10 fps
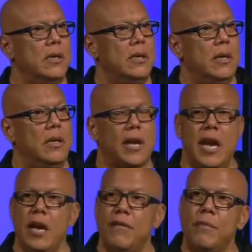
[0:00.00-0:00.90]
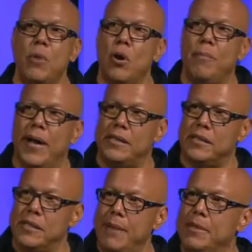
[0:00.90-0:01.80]
And the king of the Moabites, his
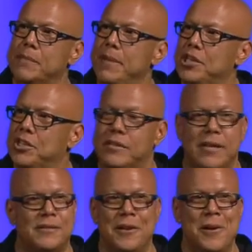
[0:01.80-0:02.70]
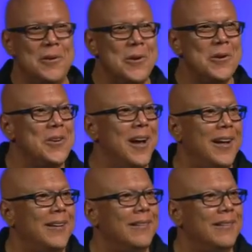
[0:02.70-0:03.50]
name is Mesha, says, huh, No, you're not.